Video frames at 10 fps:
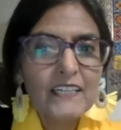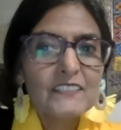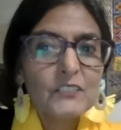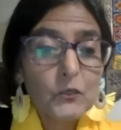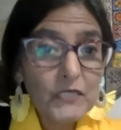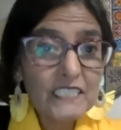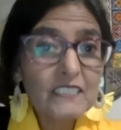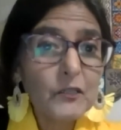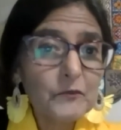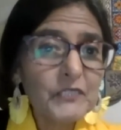So we
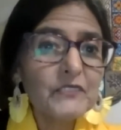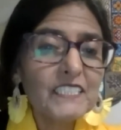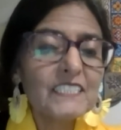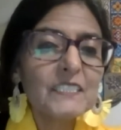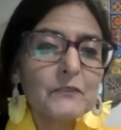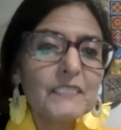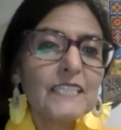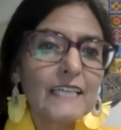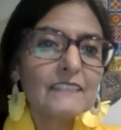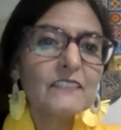need community with
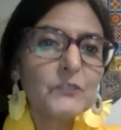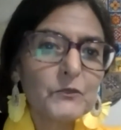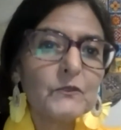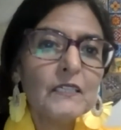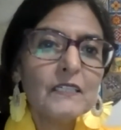that too.